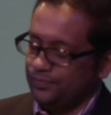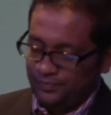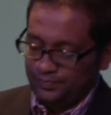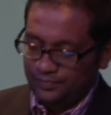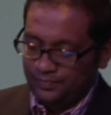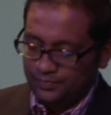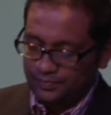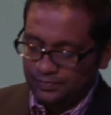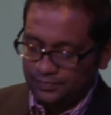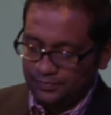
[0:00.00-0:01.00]

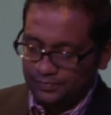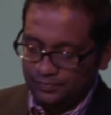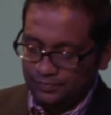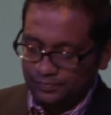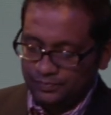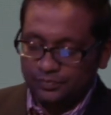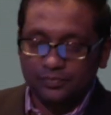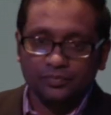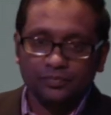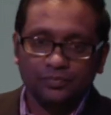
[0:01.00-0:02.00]

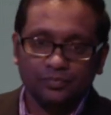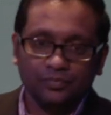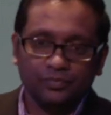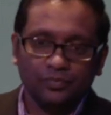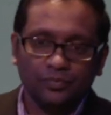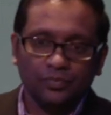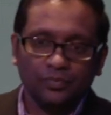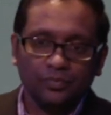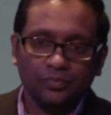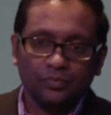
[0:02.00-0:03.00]

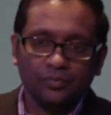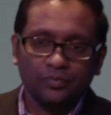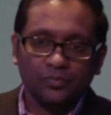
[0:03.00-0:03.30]
(no one is talking)